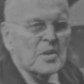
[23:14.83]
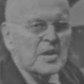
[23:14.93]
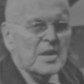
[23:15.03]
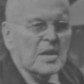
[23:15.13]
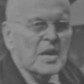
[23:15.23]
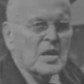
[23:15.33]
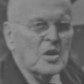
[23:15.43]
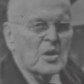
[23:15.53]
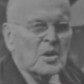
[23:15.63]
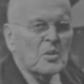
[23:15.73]
where their,
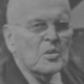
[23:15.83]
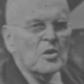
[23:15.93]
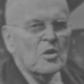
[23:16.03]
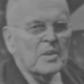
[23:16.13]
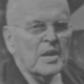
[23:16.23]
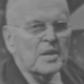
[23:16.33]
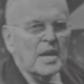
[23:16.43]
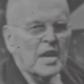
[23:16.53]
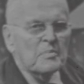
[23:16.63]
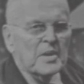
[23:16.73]
uh, their old home had,
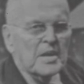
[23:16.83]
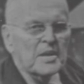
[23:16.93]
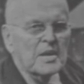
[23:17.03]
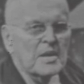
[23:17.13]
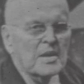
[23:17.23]
had been.